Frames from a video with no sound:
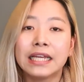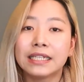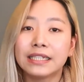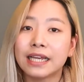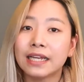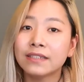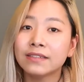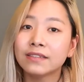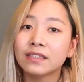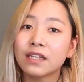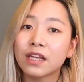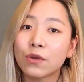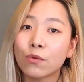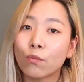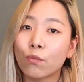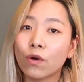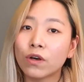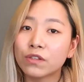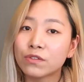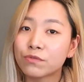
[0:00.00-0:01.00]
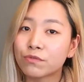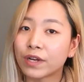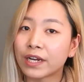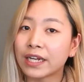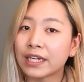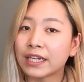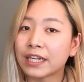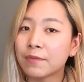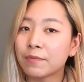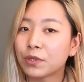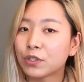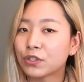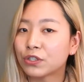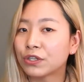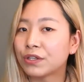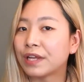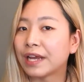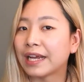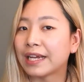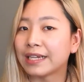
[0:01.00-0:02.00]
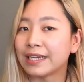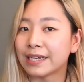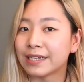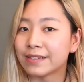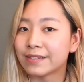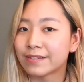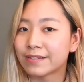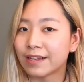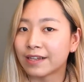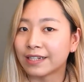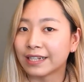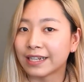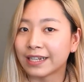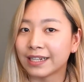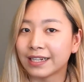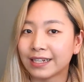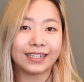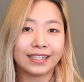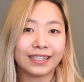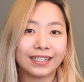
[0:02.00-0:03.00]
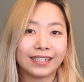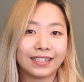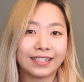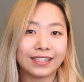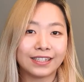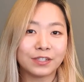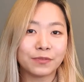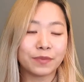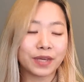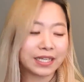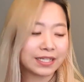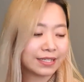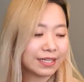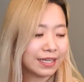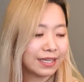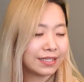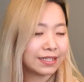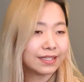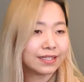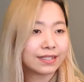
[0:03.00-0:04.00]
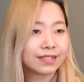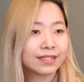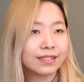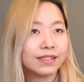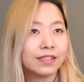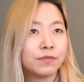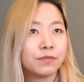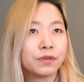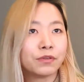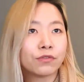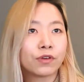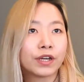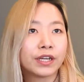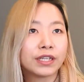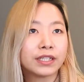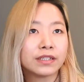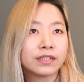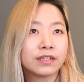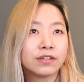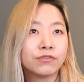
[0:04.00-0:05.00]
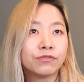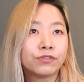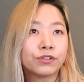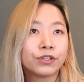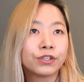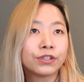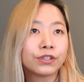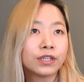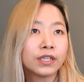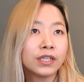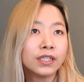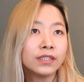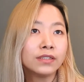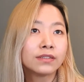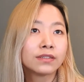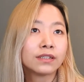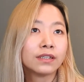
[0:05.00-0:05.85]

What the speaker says: Yesterday was rainy, but today is sunny. Does it make sense? Let me write it down for you guys.